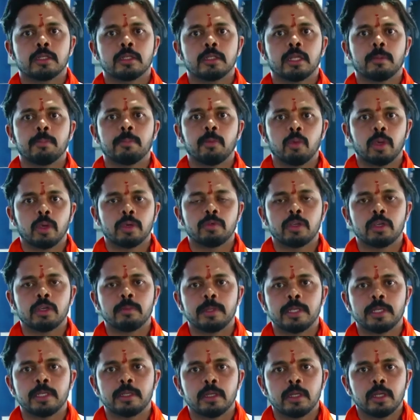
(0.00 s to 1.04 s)
Number one will
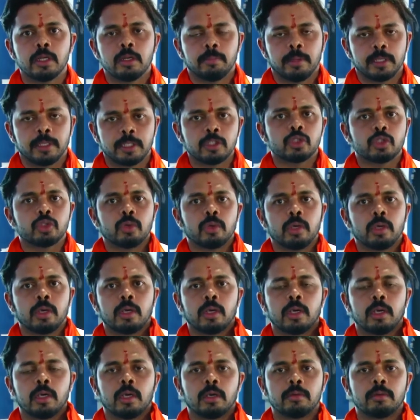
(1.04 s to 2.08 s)
be making
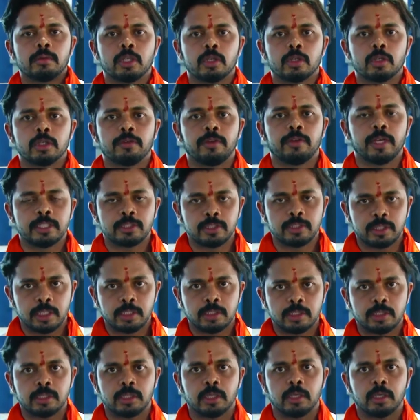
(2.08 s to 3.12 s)
sure uh, you know the
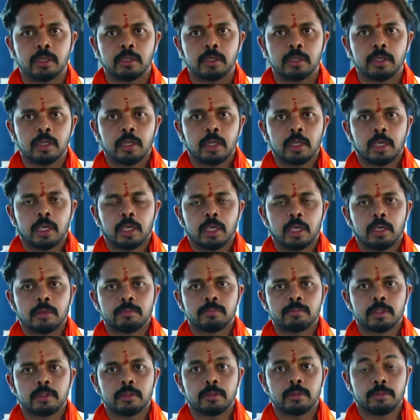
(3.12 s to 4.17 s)
wastage. Uh,
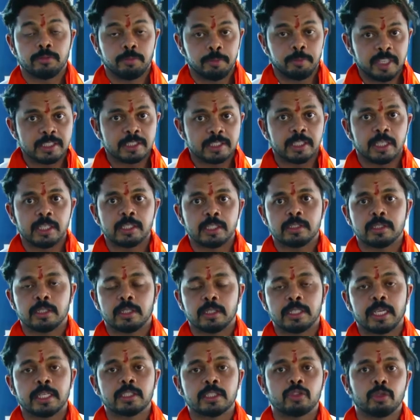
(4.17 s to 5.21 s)
the wastage
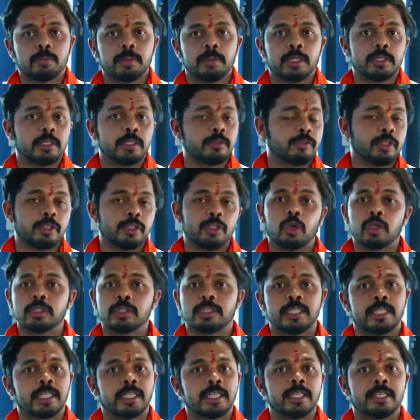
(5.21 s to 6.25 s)
it has to be. We don't
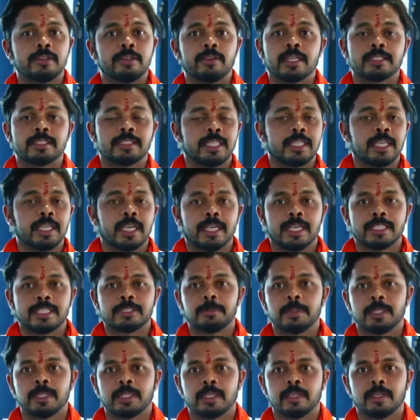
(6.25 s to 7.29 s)
see any even a single
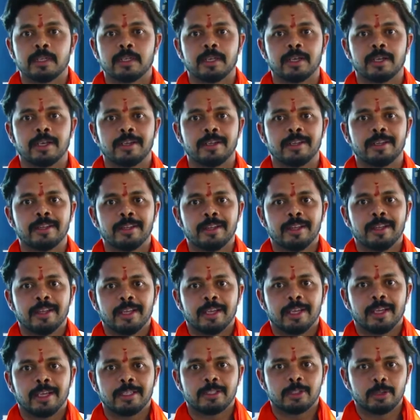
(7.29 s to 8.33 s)
dustbin in
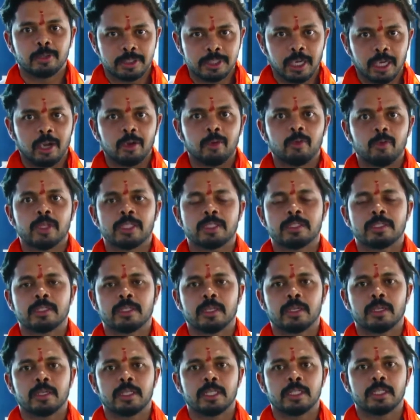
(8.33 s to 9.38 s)
to start with
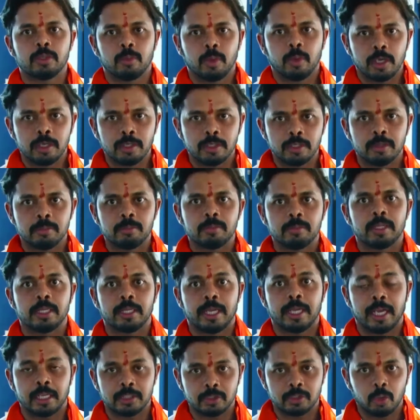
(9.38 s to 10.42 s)
in Trivandrum
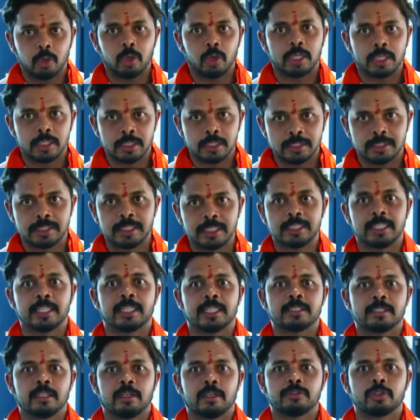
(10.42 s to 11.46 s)
as all in the city
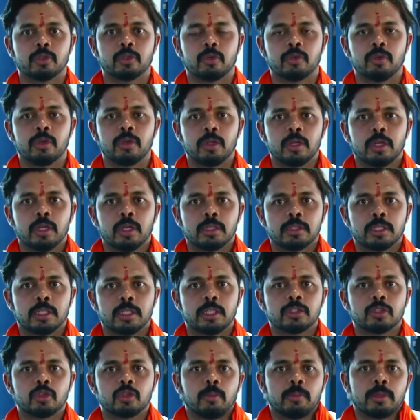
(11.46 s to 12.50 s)
itself. So there
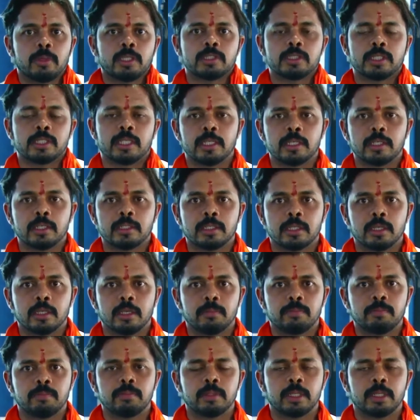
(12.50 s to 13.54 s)
is so much, and uh,
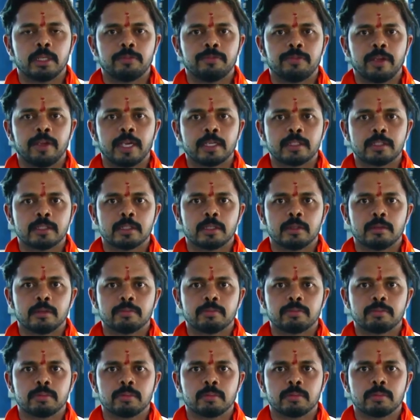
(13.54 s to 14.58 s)
in fact, a
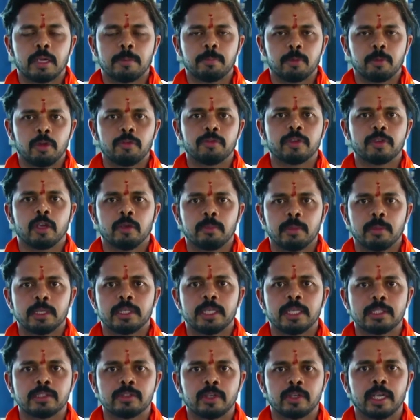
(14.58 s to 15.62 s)
couple of government
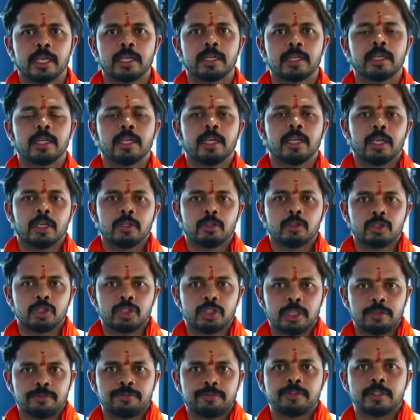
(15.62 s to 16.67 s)
did try to
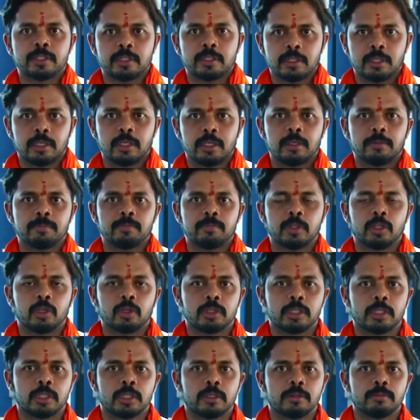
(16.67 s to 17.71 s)
shift, um, you know,
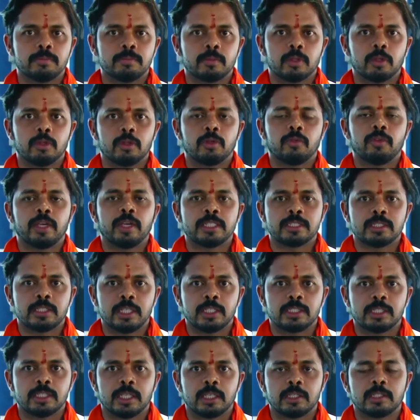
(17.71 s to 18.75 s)
the, the, the
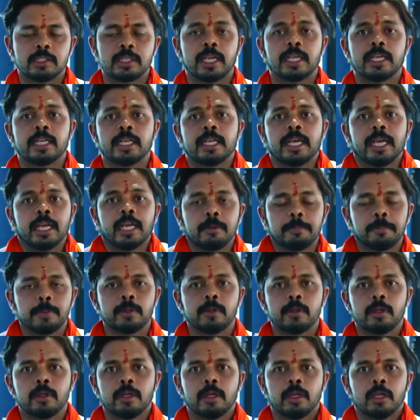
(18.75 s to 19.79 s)
wastage and try and help
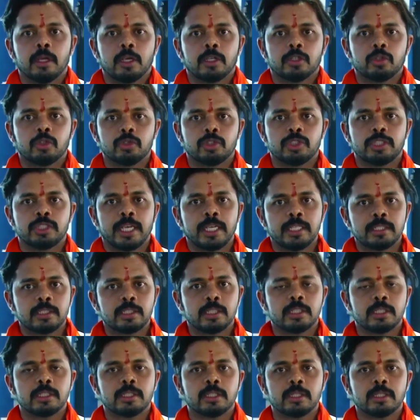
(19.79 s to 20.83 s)
to change
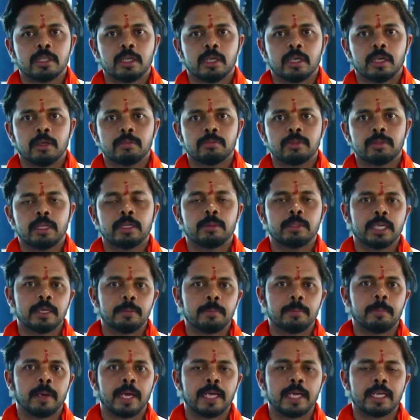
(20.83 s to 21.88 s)
it. Uh, they did
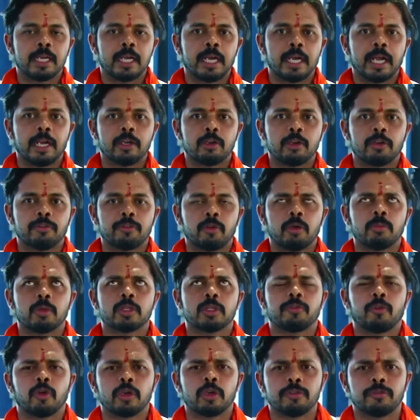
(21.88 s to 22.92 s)
buy a land of
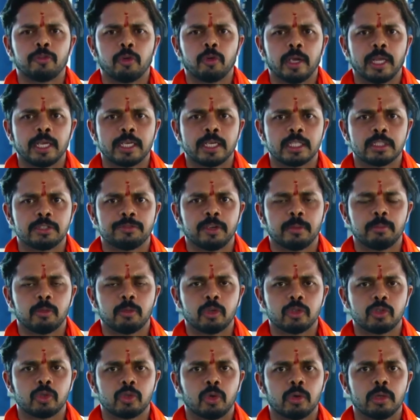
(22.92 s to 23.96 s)
almost 44 acres, if I'm
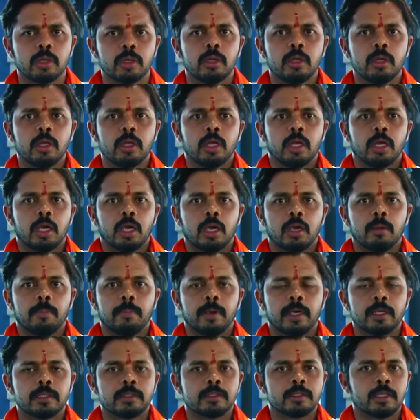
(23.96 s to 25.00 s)
not wrong. Uh,
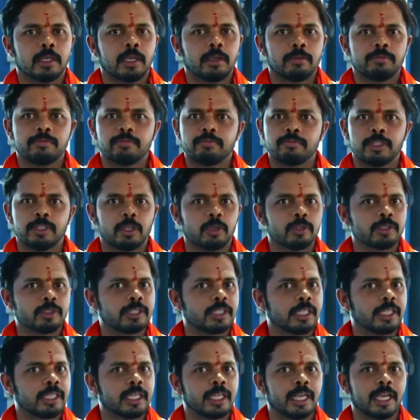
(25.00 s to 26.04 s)
but uh, we don't
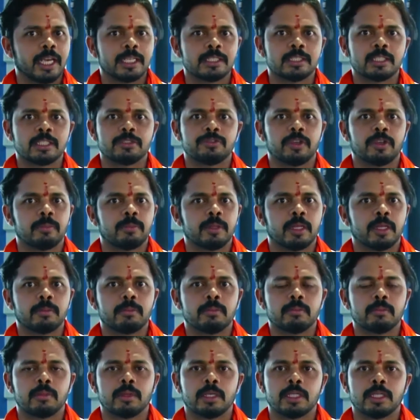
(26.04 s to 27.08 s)
see any answers from
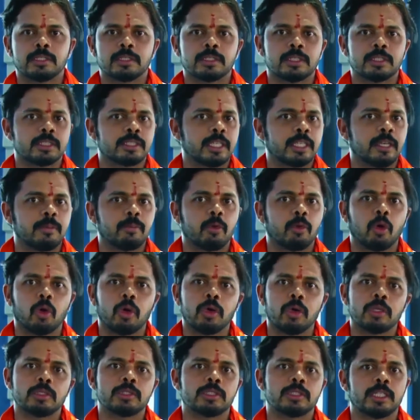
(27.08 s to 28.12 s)
them. It's the same
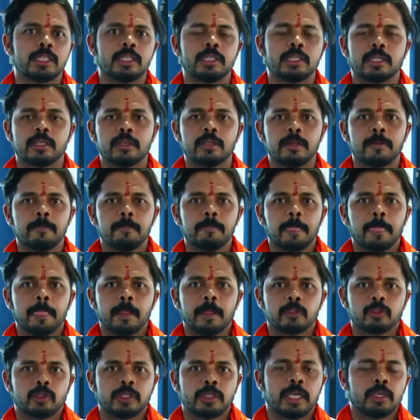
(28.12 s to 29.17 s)
old scene here.
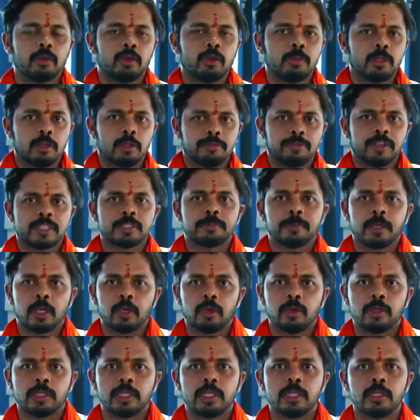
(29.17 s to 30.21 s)
So that will be the first
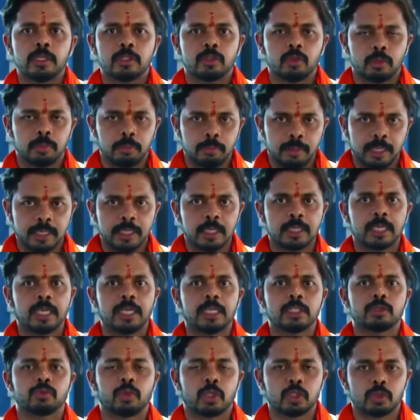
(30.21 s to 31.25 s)
priority to make it
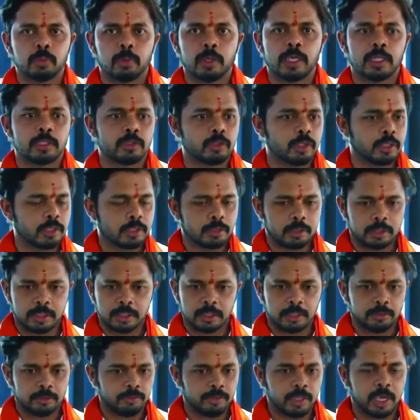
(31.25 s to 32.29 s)
clean Swachh Bharat. So it's,
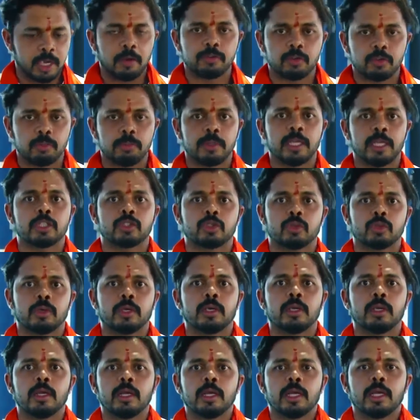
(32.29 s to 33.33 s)
uh, we have to make
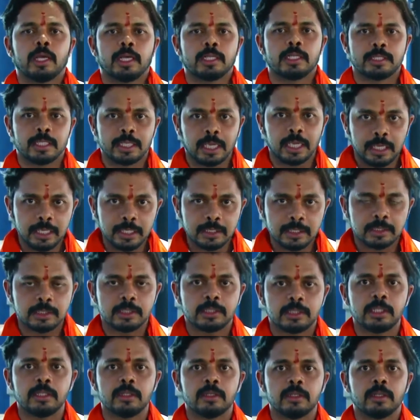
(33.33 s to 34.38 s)
sure it's a clean
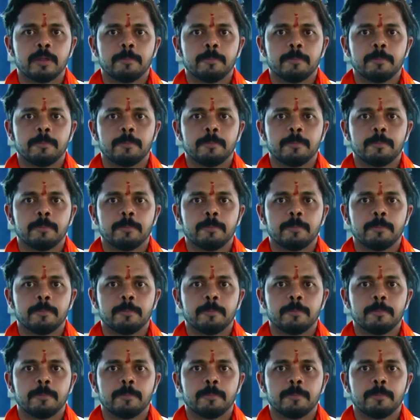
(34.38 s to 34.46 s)
city.